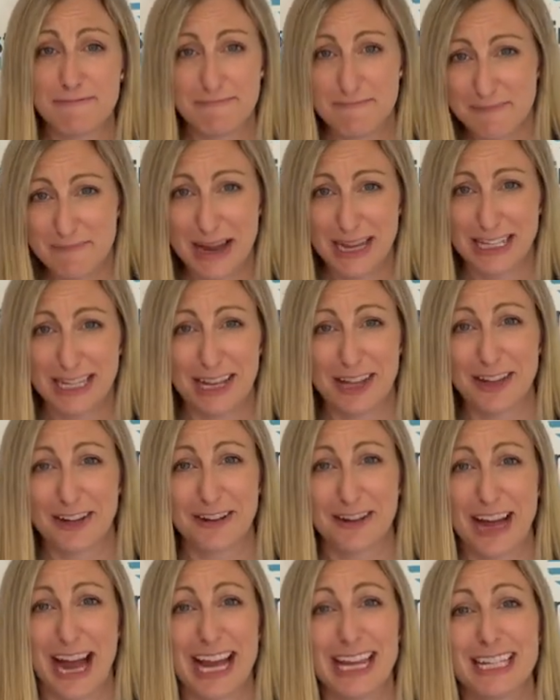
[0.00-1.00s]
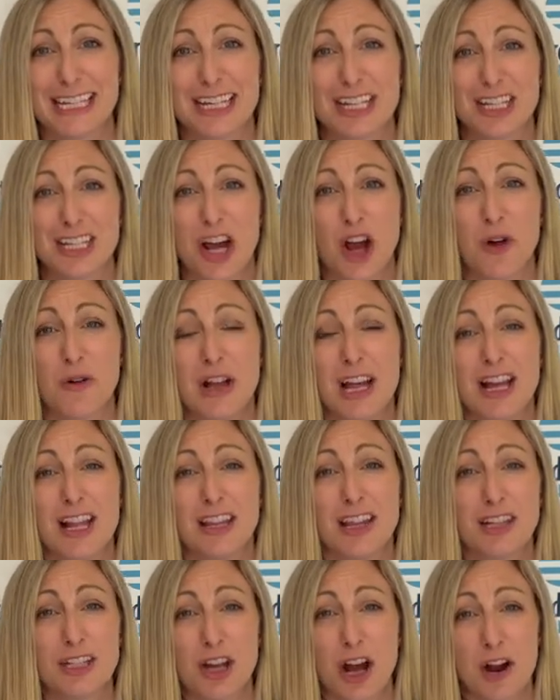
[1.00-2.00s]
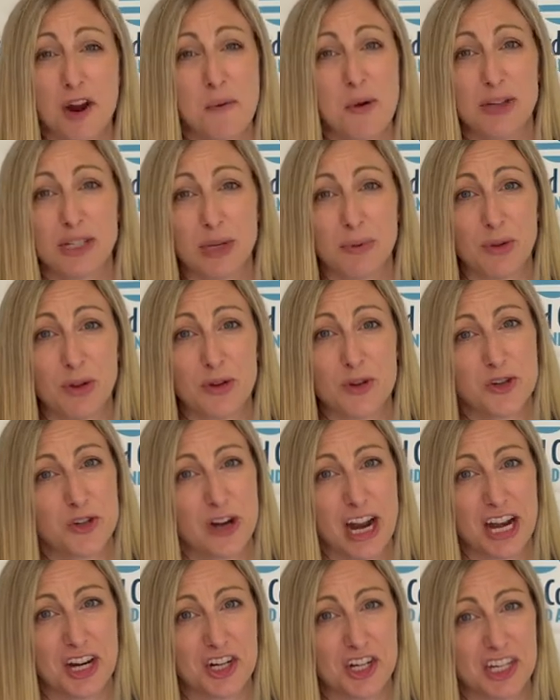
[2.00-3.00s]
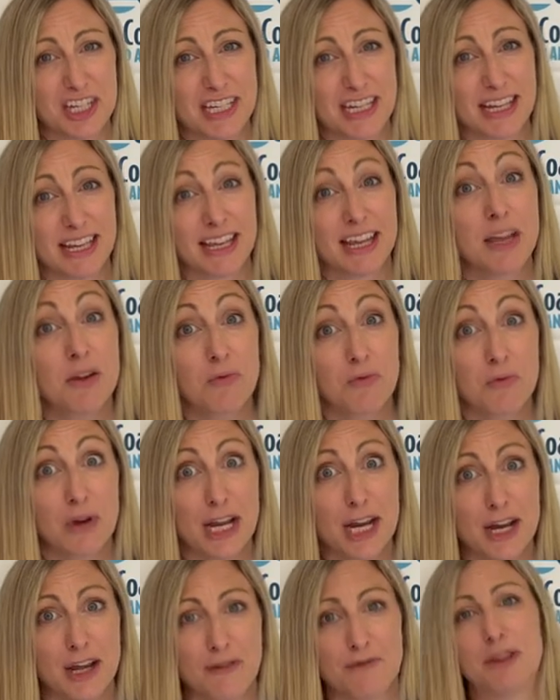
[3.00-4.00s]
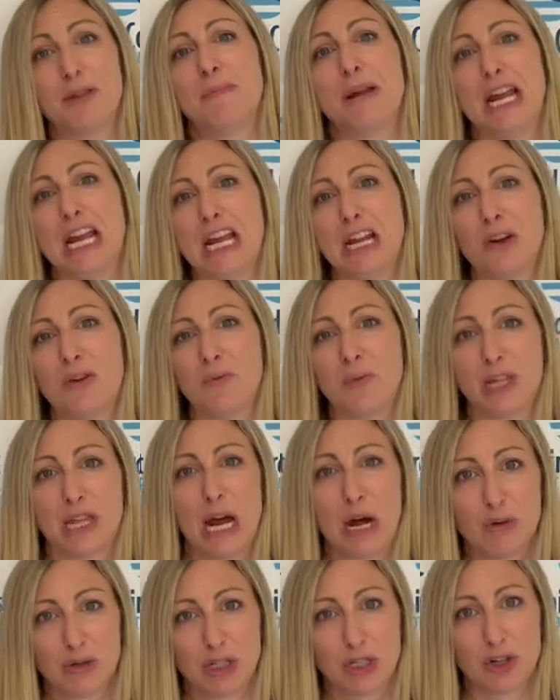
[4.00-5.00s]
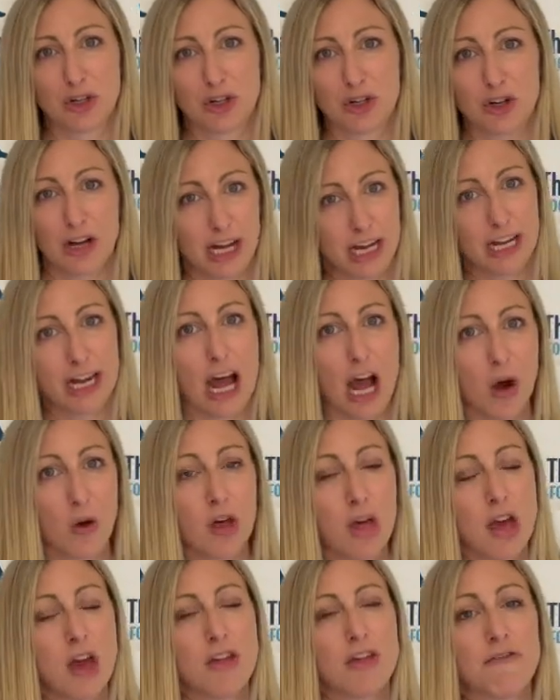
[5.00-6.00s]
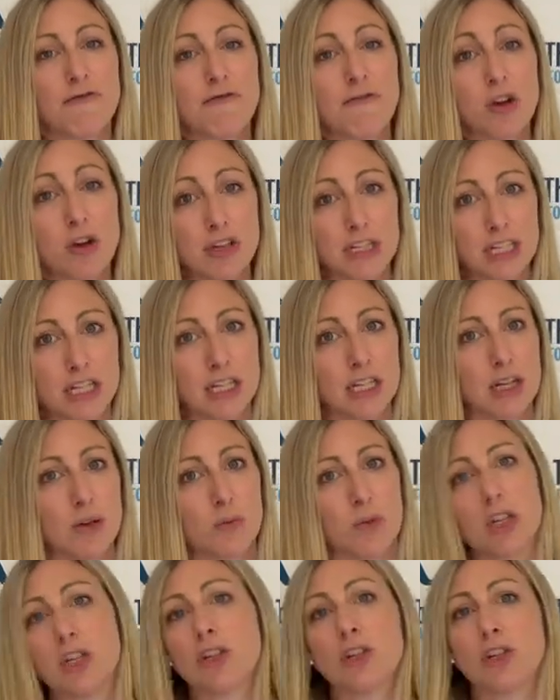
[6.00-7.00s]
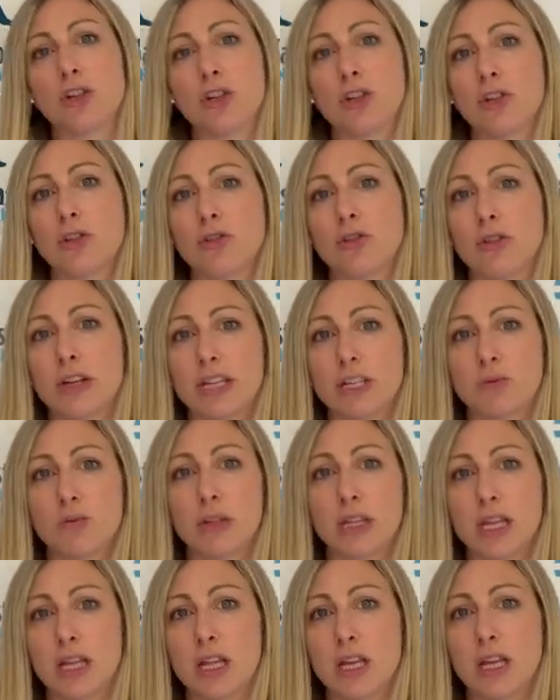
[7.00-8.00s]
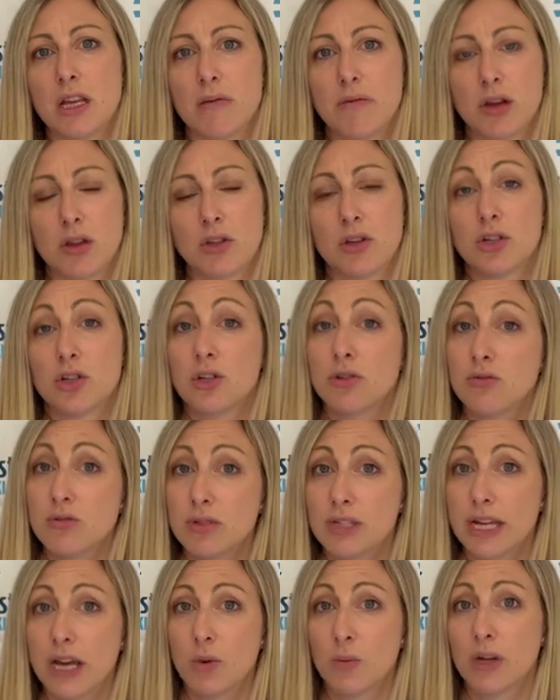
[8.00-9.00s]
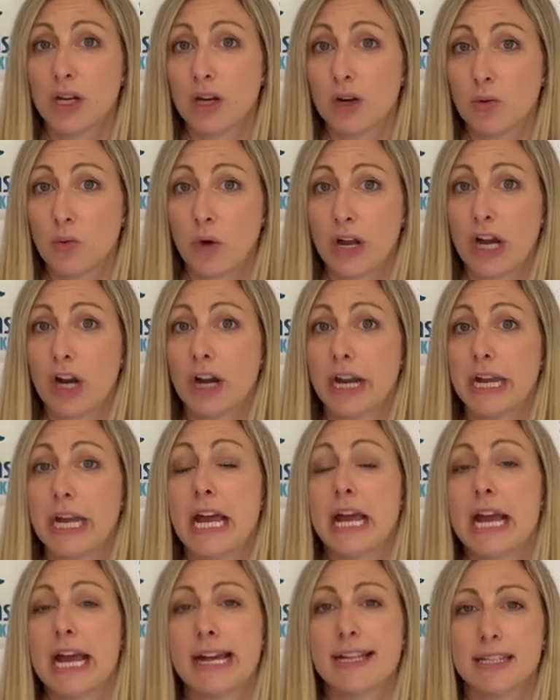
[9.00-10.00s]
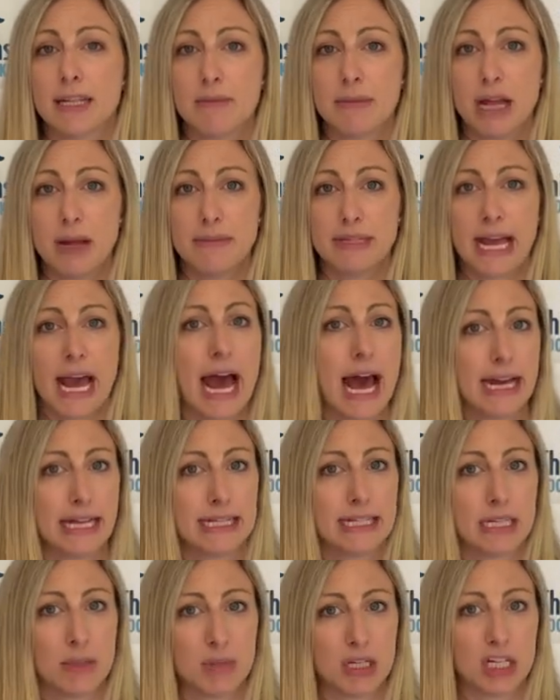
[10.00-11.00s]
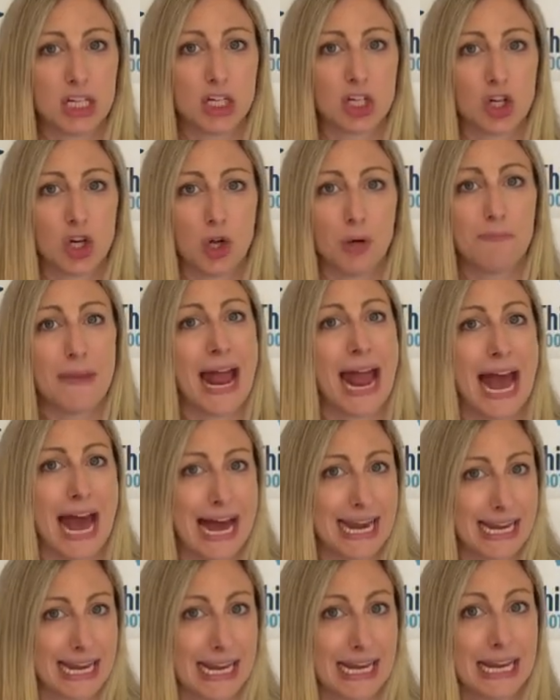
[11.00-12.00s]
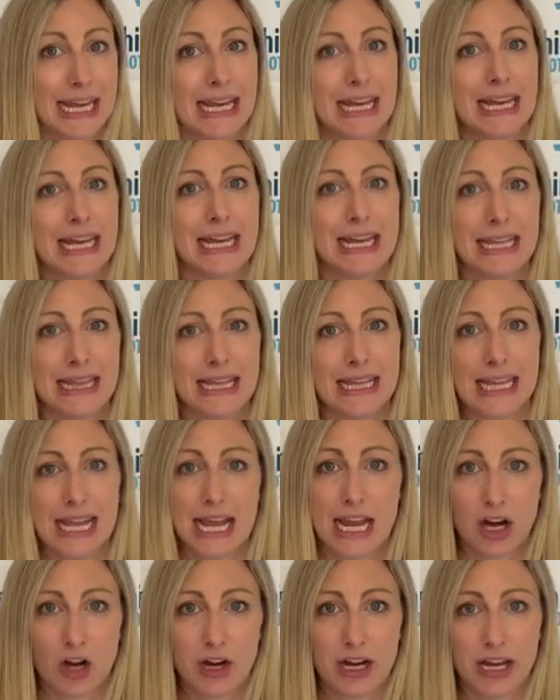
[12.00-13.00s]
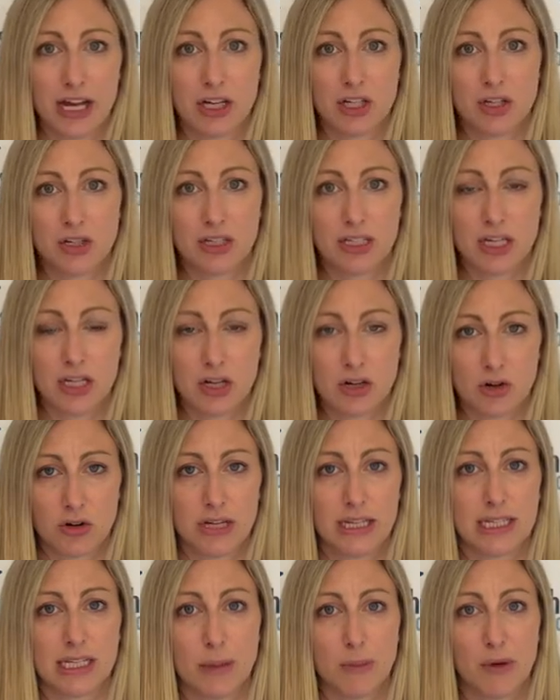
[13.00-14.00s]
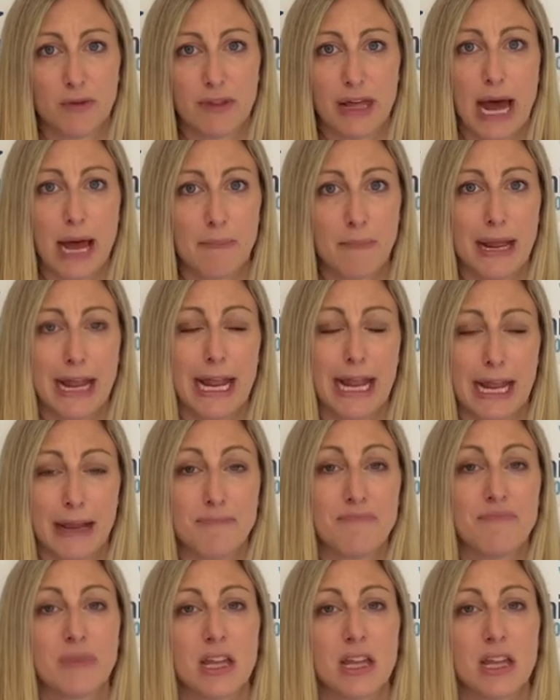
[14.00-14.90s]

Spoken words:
pesky little guys. So let's talk about some of those strategies to get rid of the pain without surgery. Now, the first thing that we should do is really think about the shoes that we are wearing and sometimes adding some additional padding in the area to decrease some of that pain.